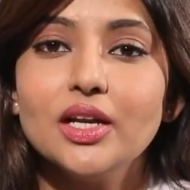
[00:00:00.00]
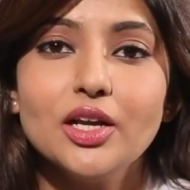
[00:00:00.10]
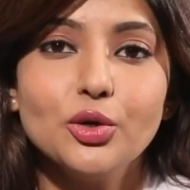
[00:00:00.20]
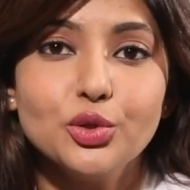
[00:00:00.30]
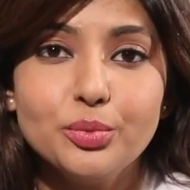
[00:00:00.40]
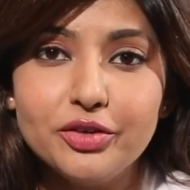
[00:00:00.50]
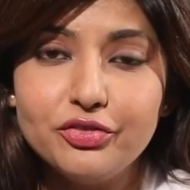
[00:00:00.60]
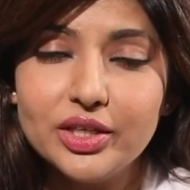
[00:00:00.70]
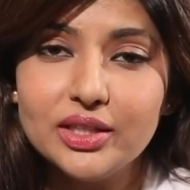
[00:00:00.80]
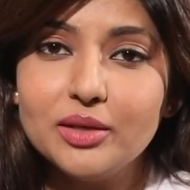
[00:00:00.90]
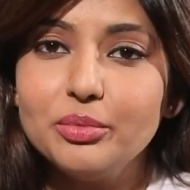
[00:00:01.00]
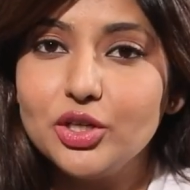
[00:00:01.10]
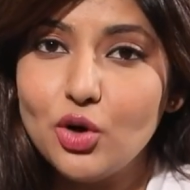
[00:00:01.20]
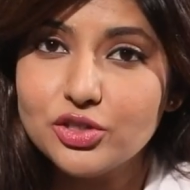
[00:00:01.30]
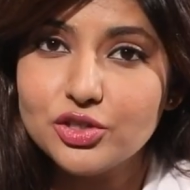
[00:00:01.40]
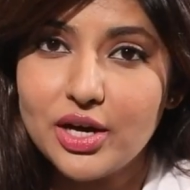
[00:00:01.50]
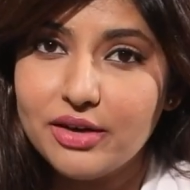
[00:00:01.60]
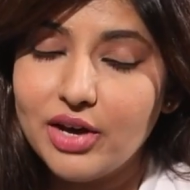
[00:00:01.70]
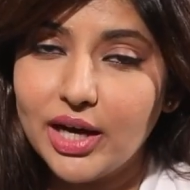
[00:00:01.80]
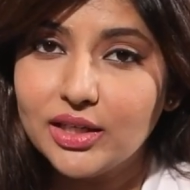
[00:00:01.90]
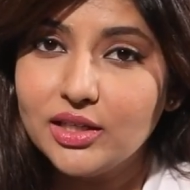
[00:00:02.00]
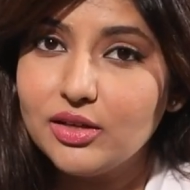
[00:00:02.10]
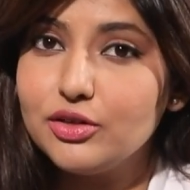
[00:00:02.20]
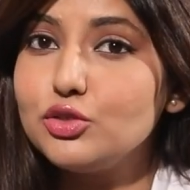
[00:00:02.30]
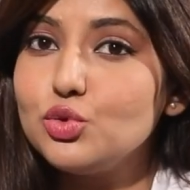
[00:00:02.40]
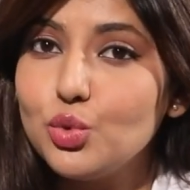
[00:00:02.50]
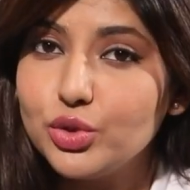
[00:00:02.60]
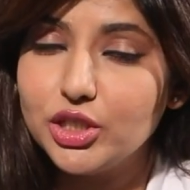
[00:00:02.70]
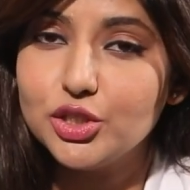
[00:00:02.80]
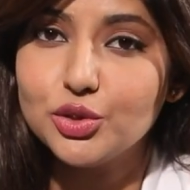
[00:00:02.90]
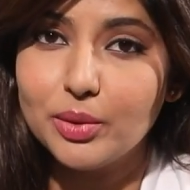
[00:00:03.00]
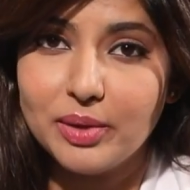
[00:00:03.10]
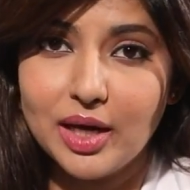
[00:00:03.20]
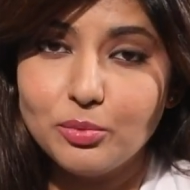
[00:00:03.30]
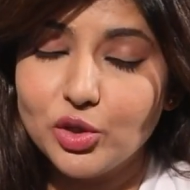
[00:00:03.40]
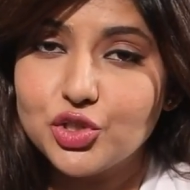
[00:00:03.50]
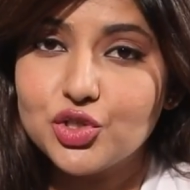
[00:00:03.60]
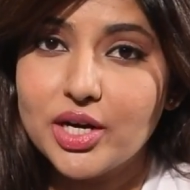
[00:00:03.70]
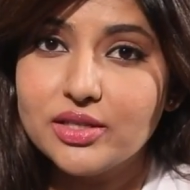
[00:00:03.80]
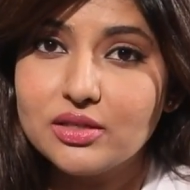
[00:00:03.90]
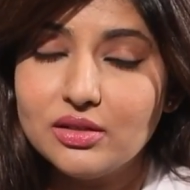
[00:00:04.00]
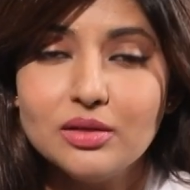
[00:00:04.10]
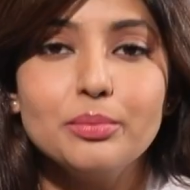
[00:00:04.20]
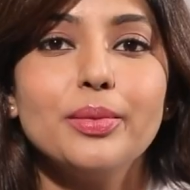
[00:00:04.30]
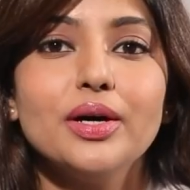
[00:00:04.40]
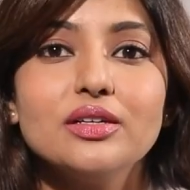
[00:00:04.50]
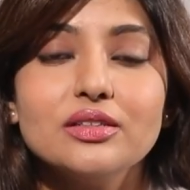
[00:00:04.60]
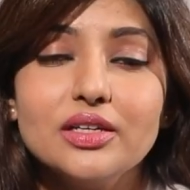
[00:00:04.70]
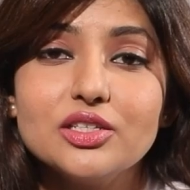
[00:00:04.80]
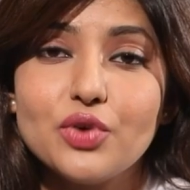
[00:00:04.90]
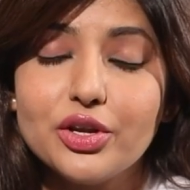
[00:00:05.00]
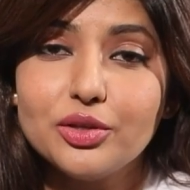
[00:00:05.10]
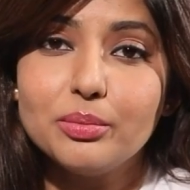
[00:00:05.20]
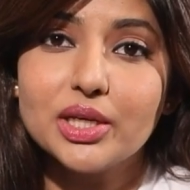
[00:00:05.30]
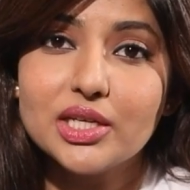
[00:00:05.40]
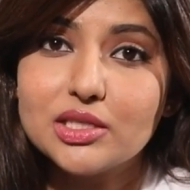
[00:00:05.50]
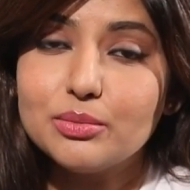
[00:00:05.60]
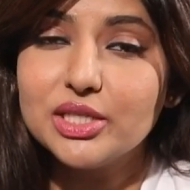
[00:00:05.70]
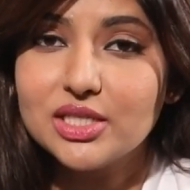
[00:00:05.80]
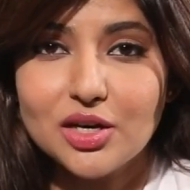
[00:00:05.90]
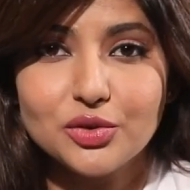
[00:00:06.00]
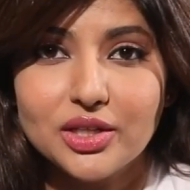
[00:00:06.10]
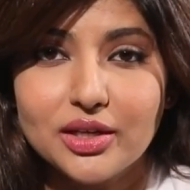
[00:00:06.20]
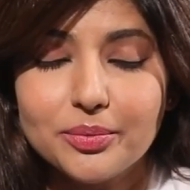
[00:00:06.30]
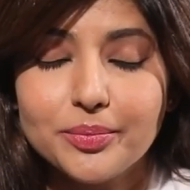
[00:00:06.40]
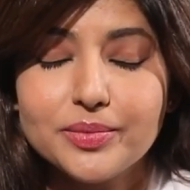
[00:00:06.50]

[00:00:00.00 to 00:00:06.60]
Now you may feel that because you have acne, there is no need to apply moisturizer, but it's one of the biggest myths out there.